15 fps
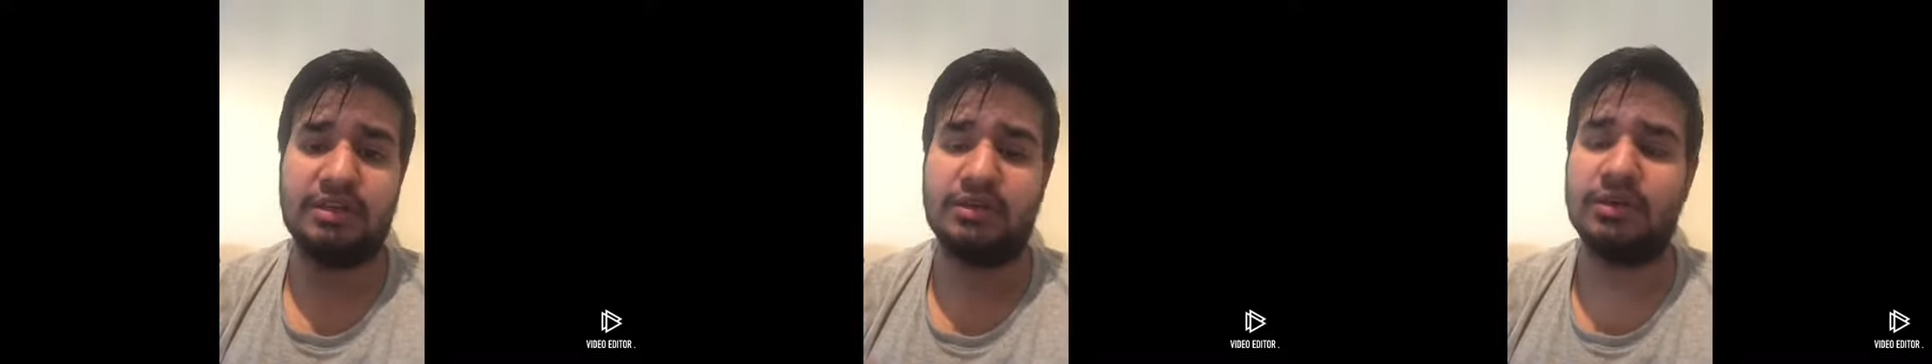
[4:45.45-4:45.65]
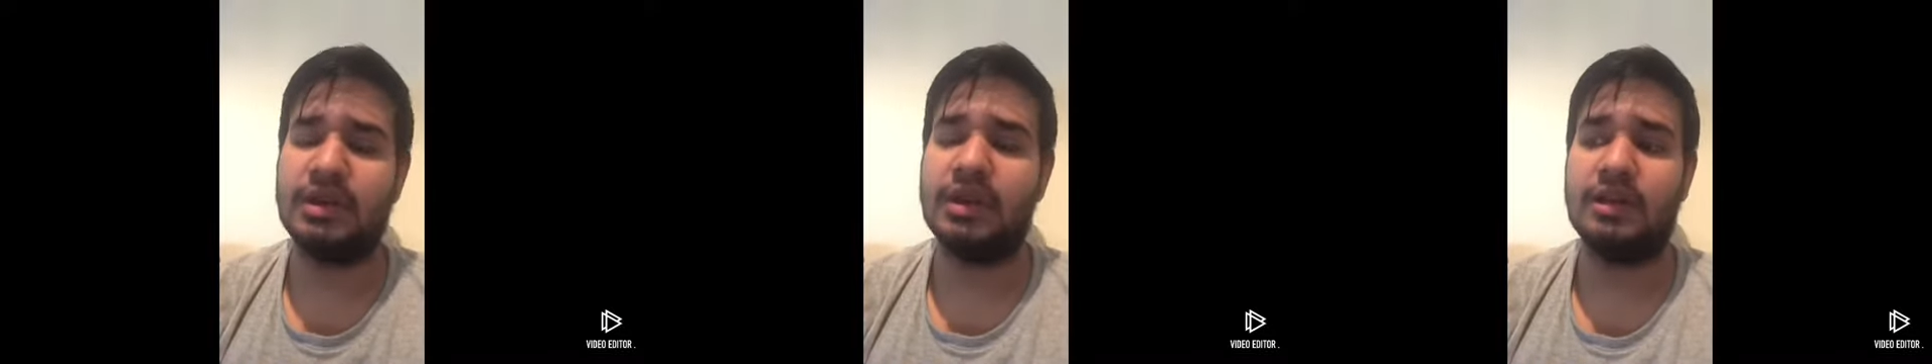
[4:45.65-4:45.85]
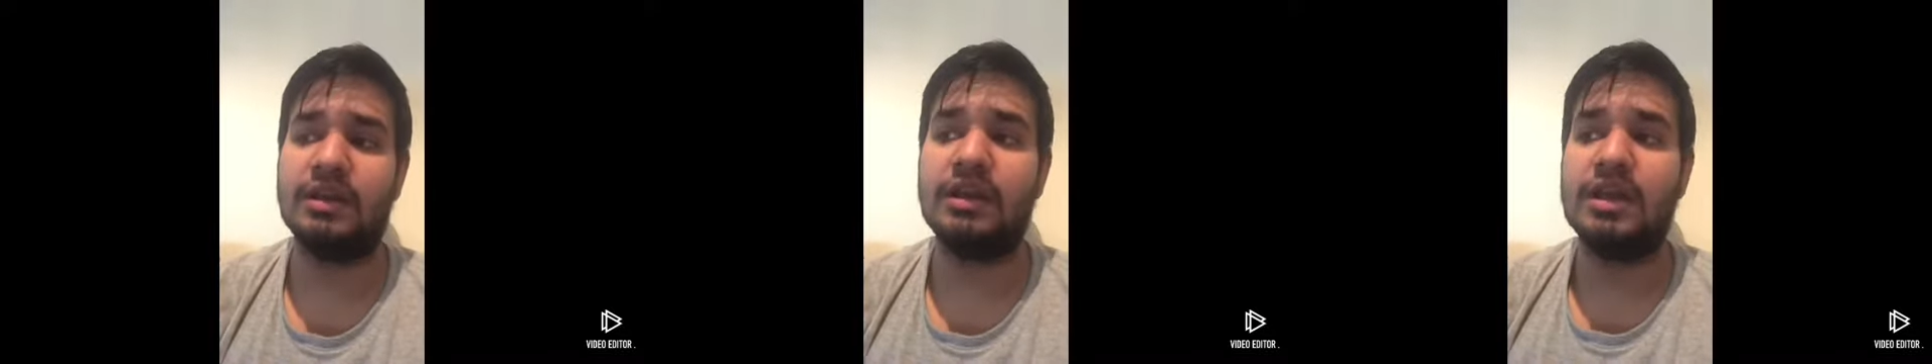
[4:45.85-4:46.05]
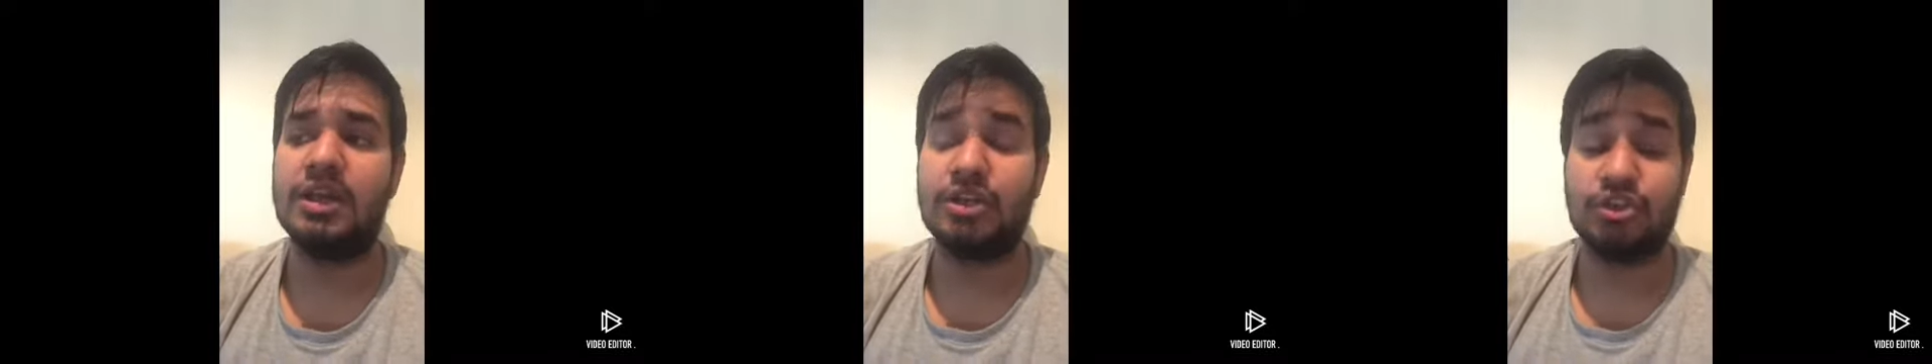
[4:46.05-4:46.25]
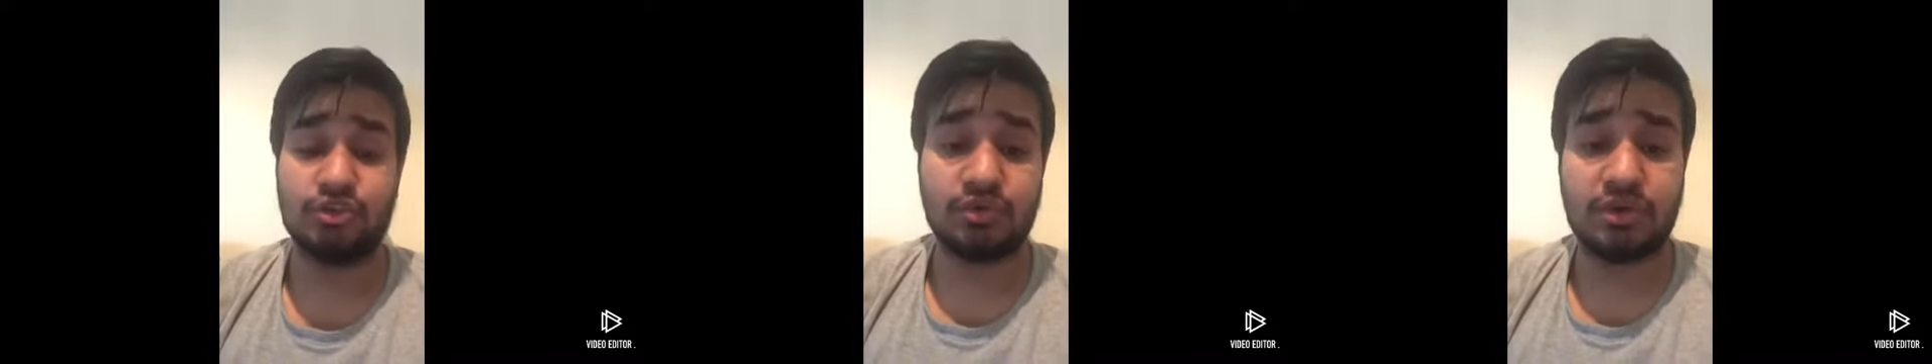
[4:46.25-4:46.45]
and
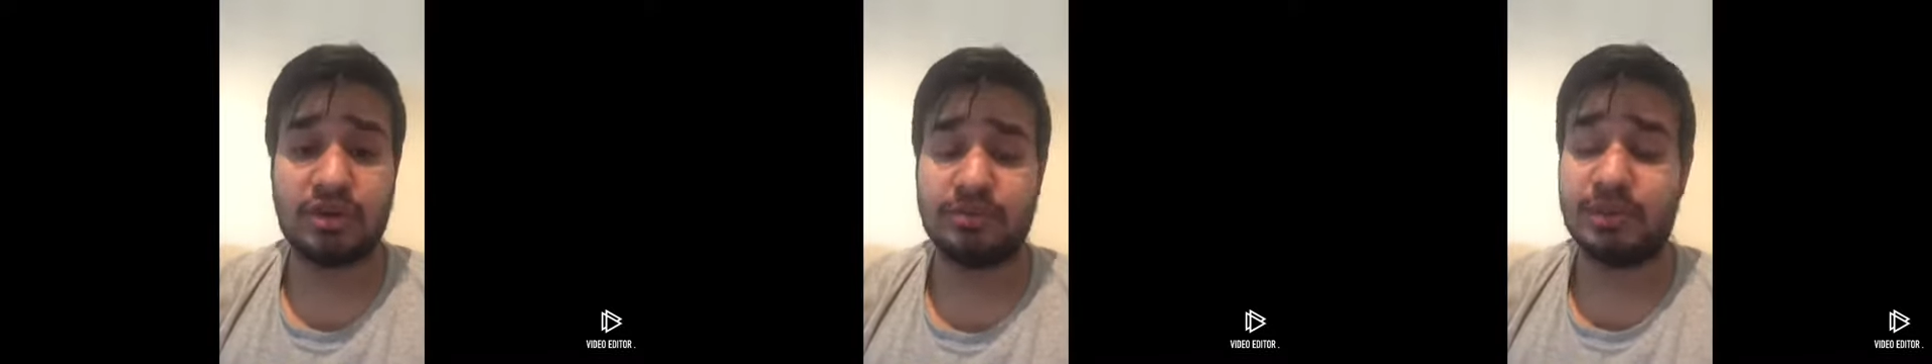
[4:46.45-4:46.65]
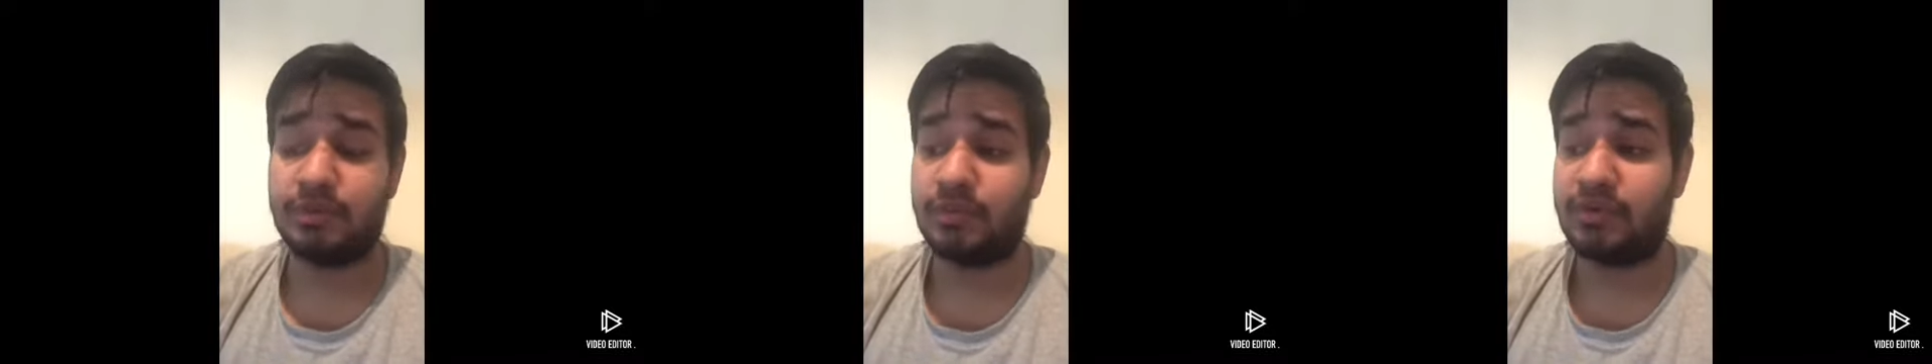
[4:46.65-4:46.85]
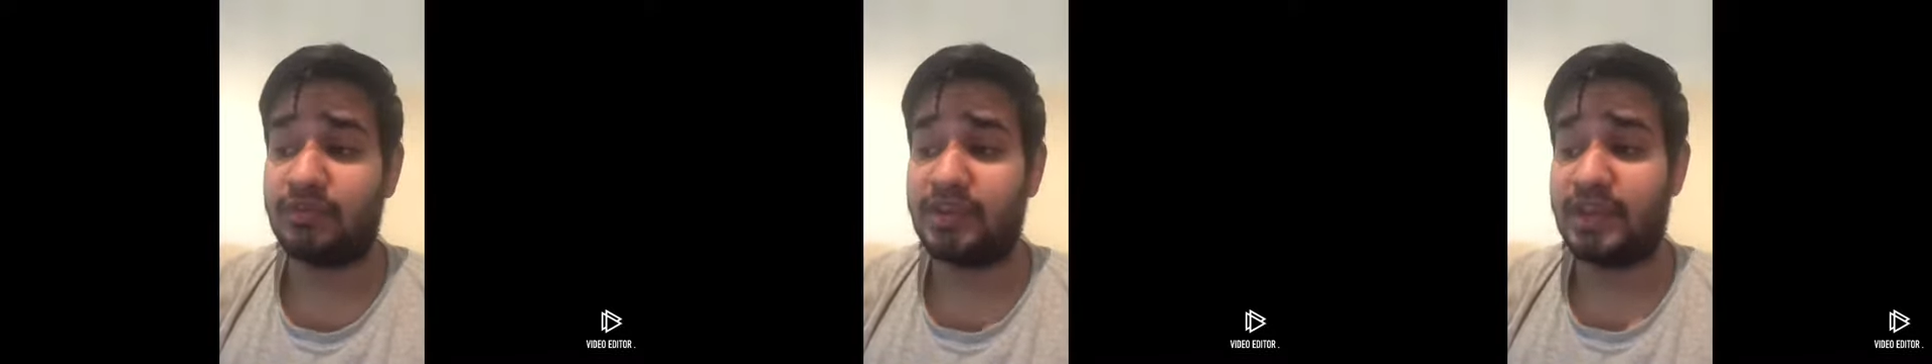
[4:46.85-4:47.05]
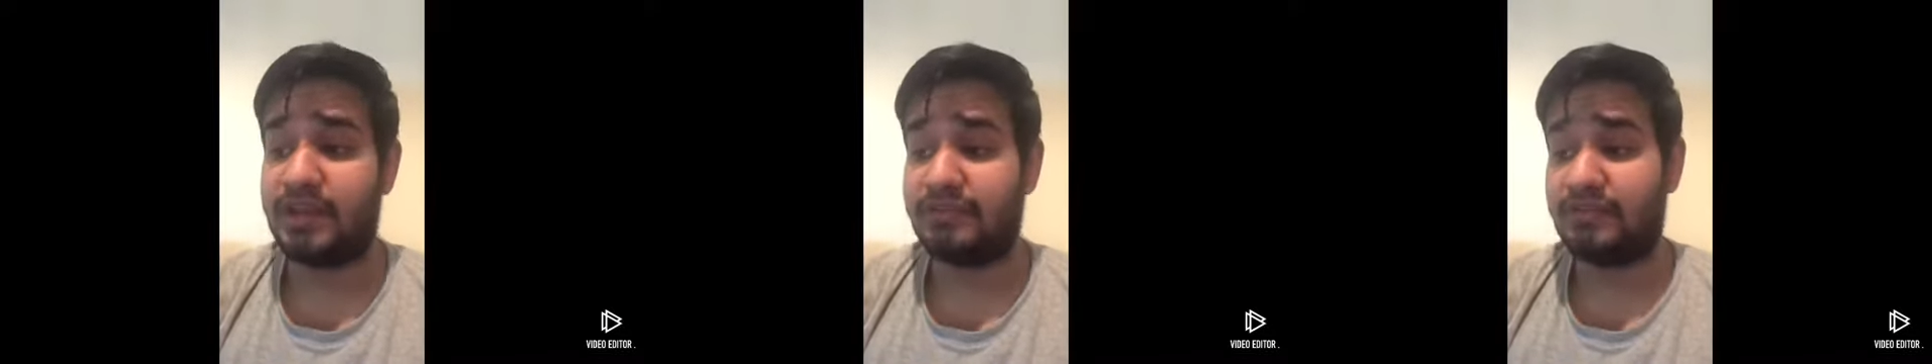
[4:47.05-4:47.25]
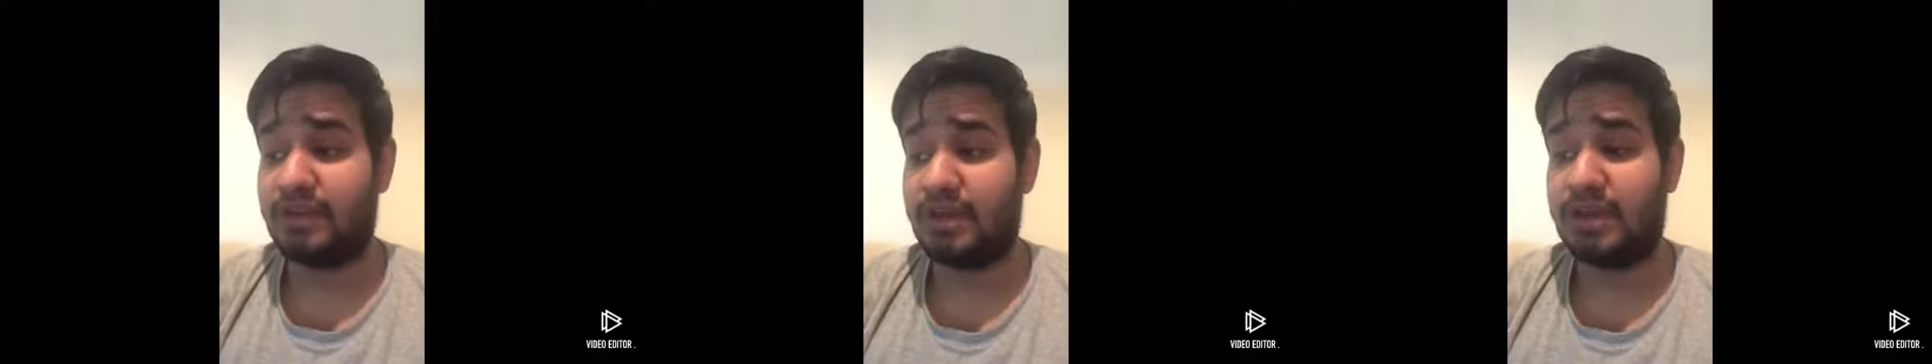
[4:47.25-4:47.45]
show him that what we
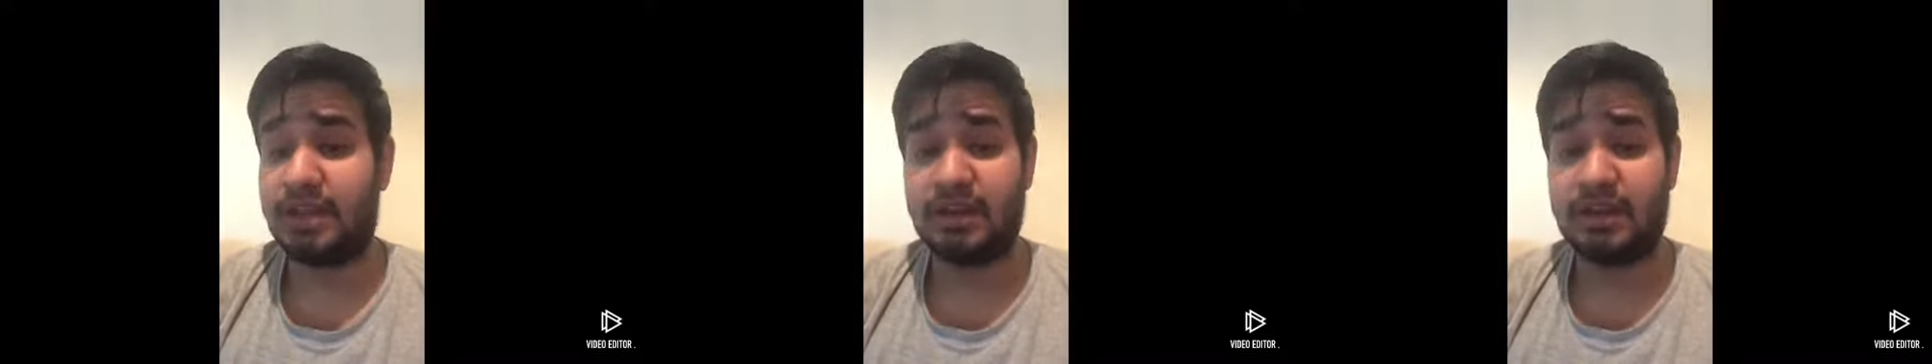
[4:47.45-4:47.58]
have done.